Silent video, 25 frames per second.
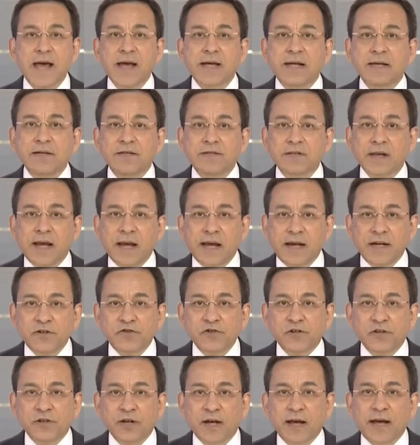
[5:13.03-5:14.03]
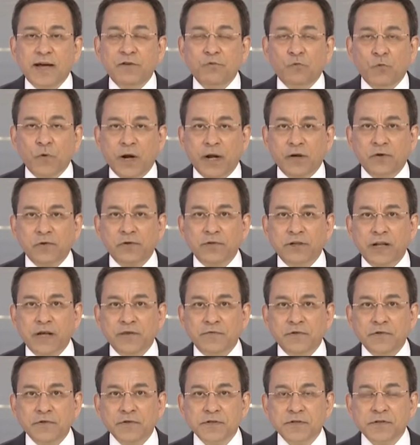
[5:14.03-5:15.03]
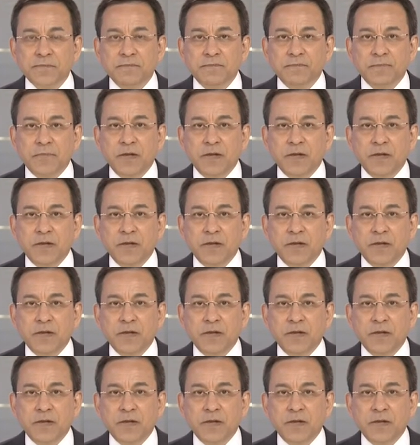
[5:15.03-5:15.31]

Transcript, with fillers: is aging at record levels.